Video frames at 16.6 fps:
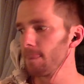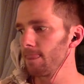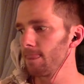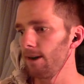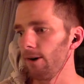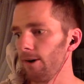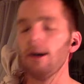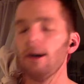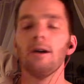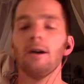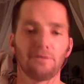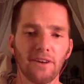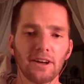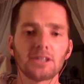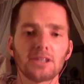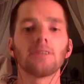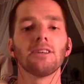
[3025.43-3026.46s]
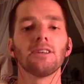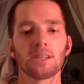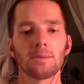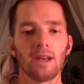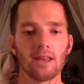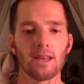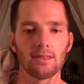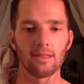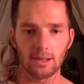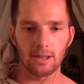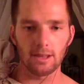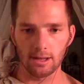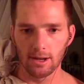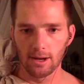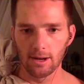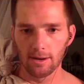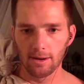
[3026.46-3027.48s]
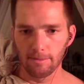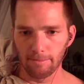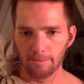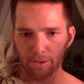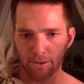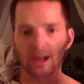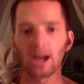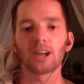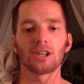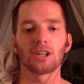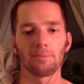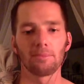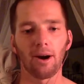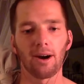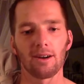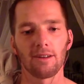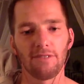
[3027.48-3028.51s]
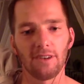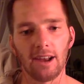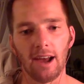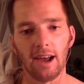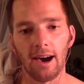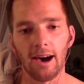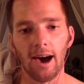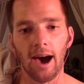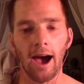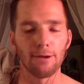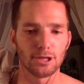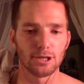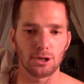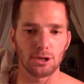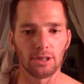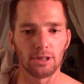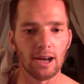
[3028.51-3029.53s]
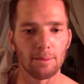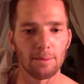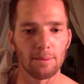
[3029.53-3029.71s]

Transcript: in the production part of it. I was certainly not